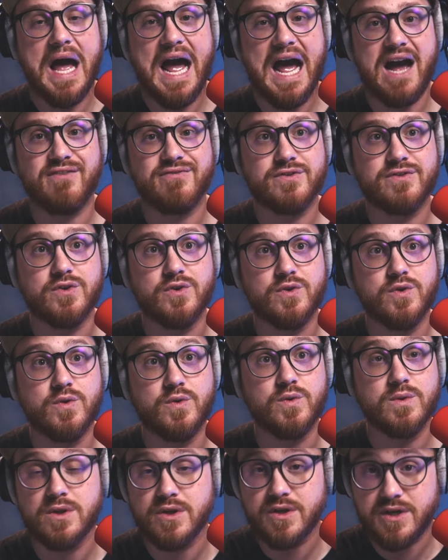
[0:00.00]
have
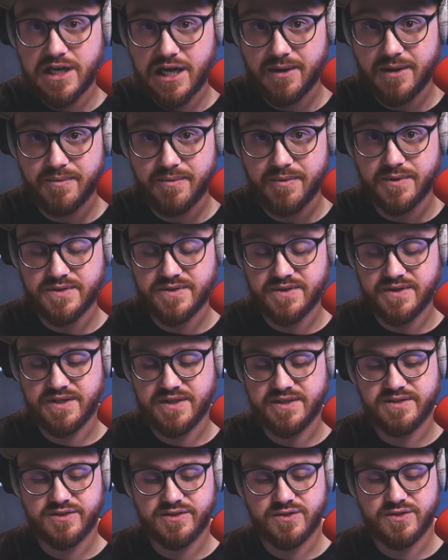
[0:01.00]
to look up. There's
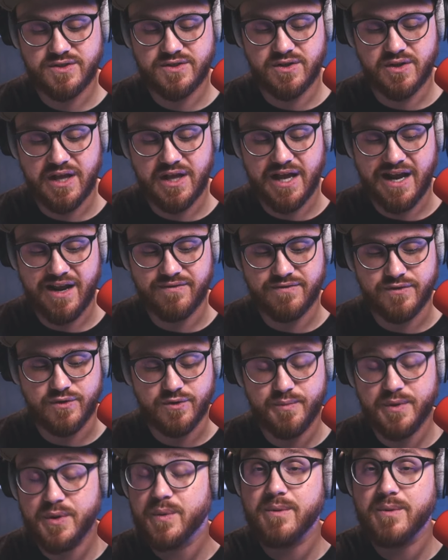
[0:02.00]
things that you still have
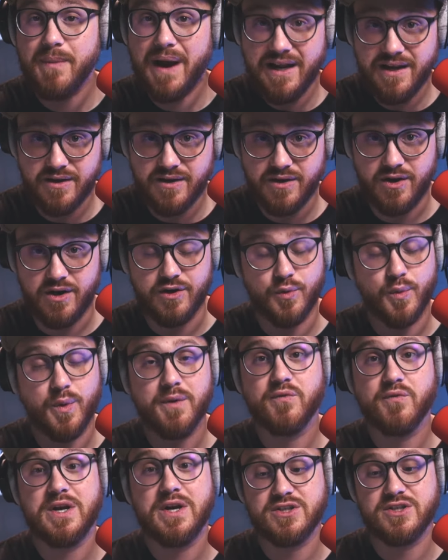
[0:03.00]
to be reminded on or
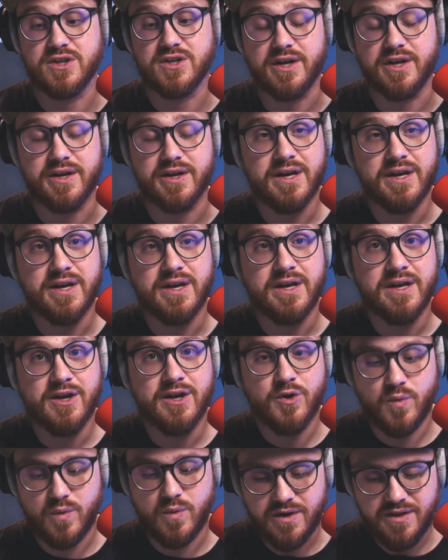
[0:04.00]
refreshed on.
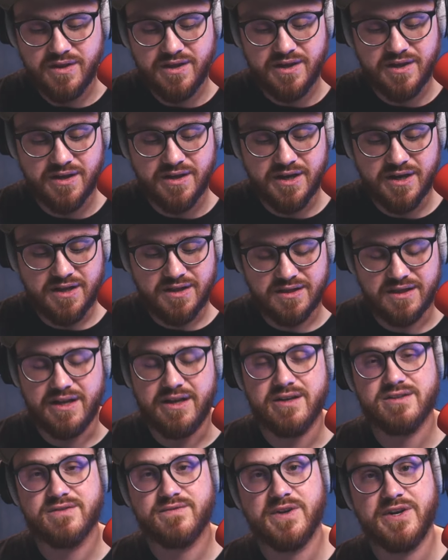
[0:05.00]
One of the
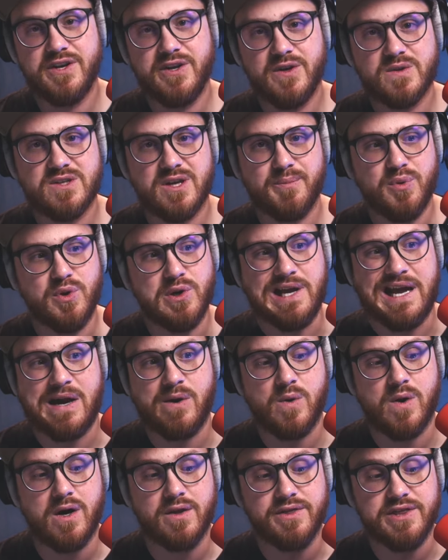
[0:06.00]
latest videos I put
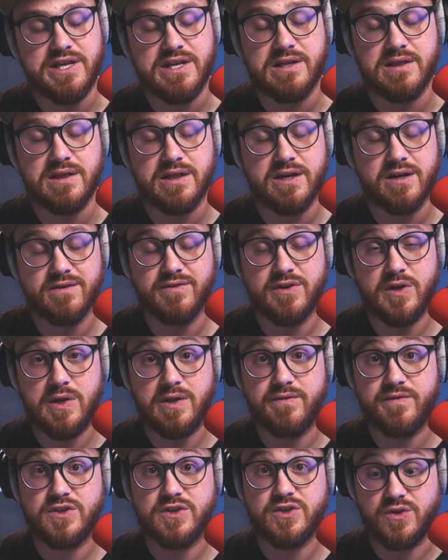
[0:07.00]
out on the Laravel
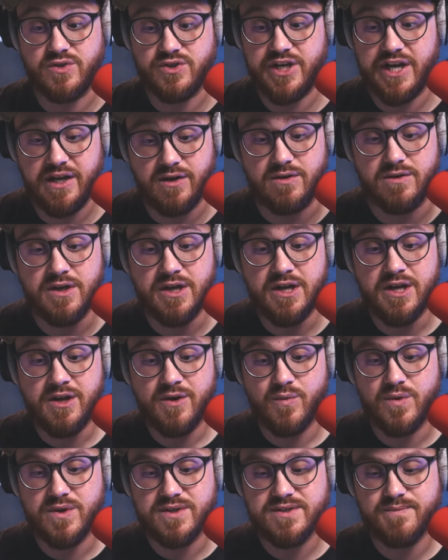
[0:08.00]
official channel
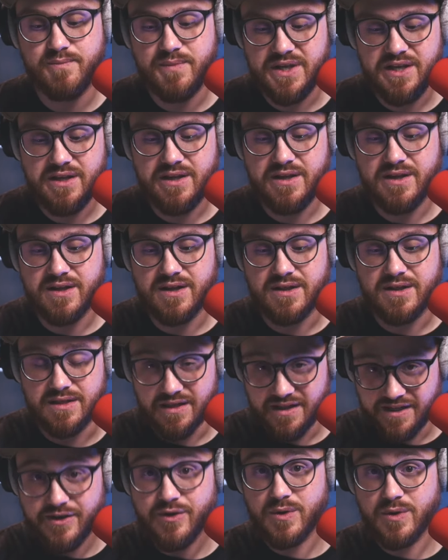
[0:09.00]
was me
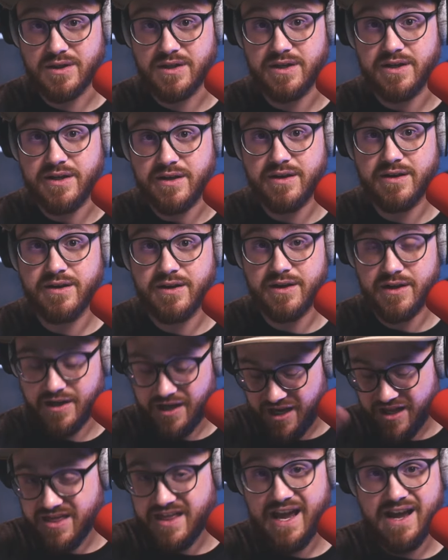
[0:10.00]
literally
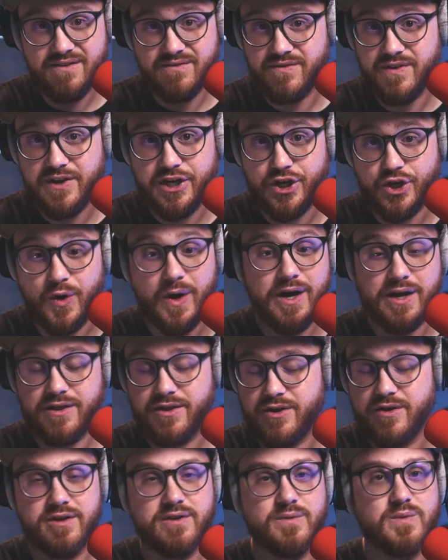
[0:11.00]
in that video, I,
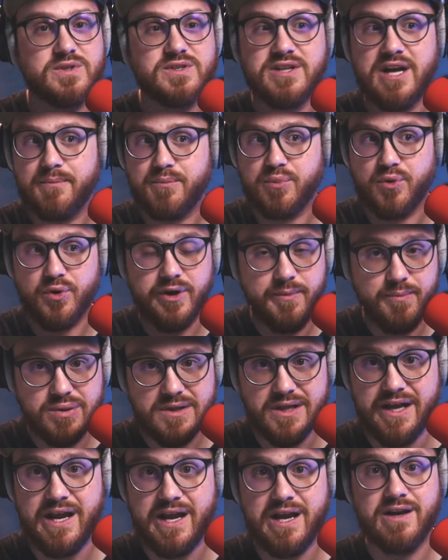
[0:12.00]
it was not
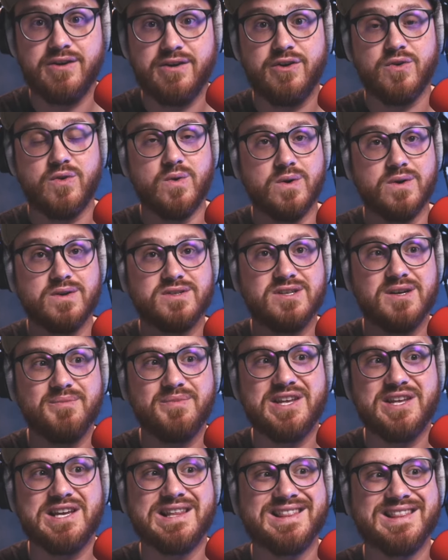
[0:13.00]
pre-planned or something